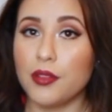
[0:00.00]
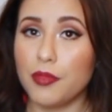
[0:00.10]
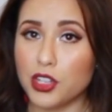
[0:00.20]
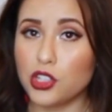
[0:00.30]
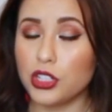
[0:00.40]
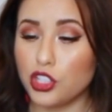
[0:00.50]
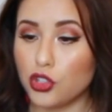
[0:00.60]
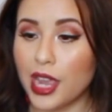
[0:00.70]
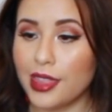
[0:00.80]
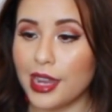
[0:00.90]
eventually
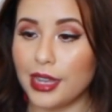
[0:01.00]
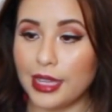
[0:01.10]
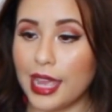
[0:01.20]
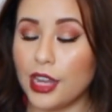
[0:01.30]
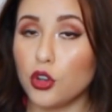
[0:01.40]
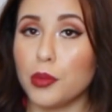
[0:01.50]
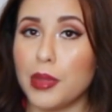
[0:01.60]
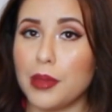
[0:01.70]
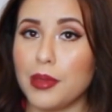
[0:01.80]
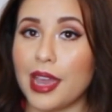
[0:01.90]
try that again, or
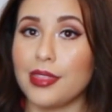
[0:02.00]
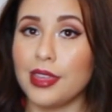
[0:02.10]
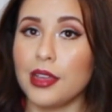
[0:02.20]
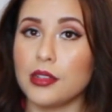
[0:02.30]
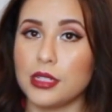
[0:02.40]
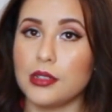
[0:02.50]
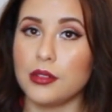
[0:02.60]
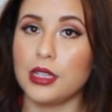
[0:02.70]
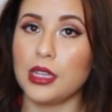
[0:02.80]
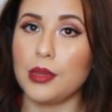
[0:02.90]
maybe I think I'll still
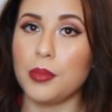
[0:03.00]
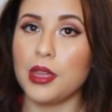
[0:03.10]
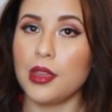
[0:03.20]
keep